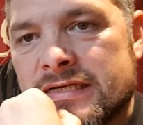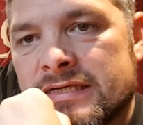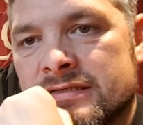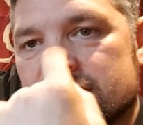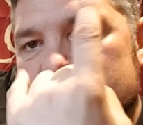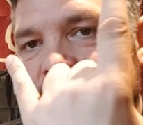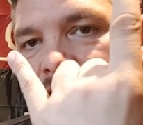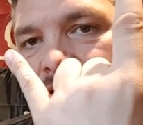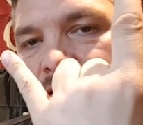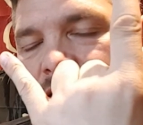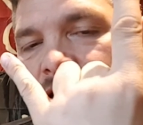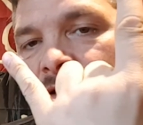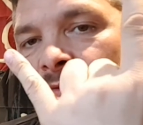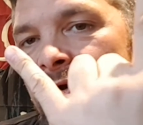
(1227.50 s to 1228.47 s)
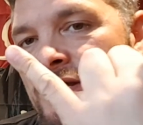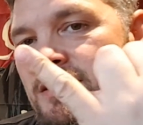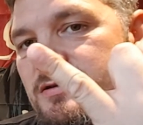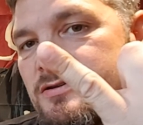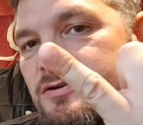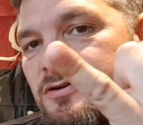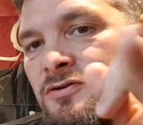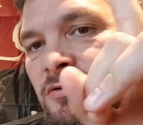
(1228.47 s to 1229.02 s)
and uh, can't wait to
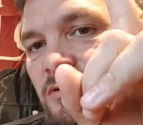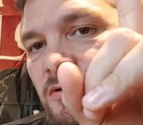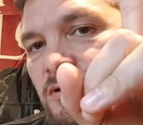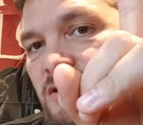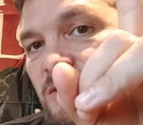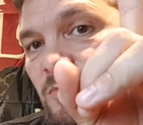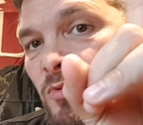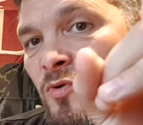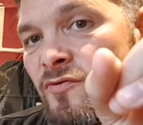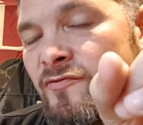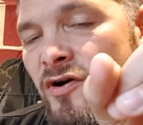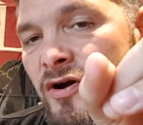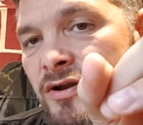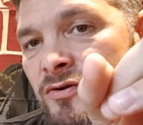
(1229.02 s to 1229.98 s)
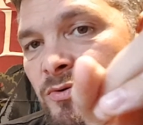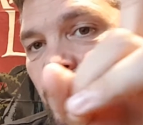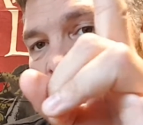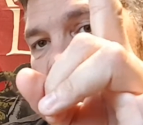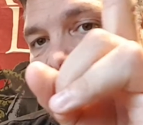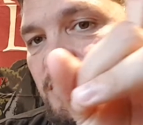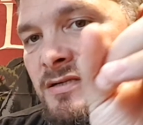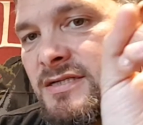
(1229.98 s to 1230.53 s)
do some more vinyl
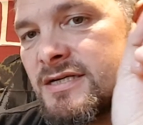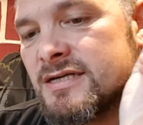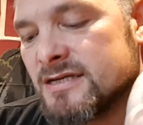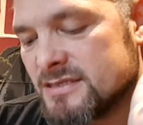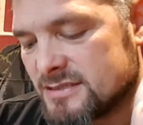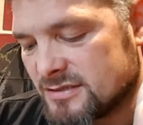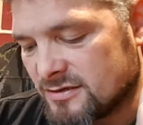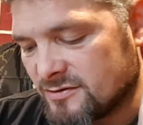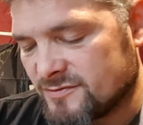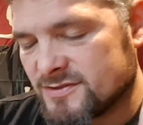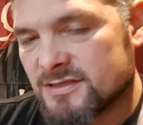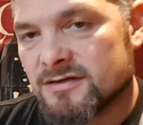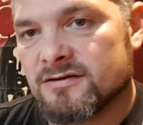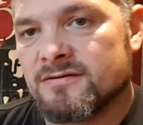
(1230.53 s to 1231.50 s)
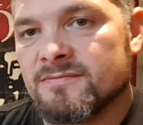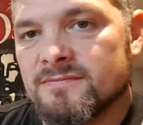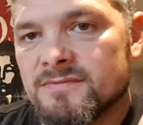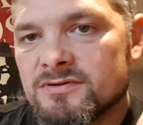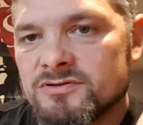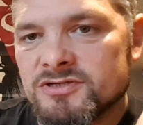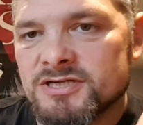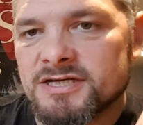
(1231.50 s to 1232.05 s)
and CD stuff. So,
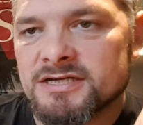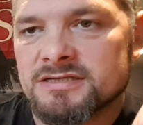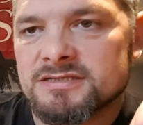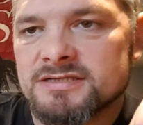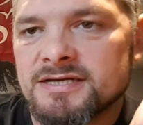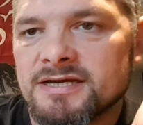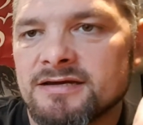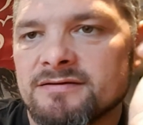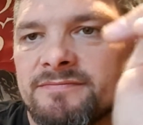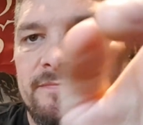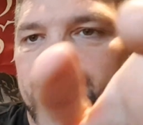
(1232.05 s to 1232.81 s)
cheers, see ya.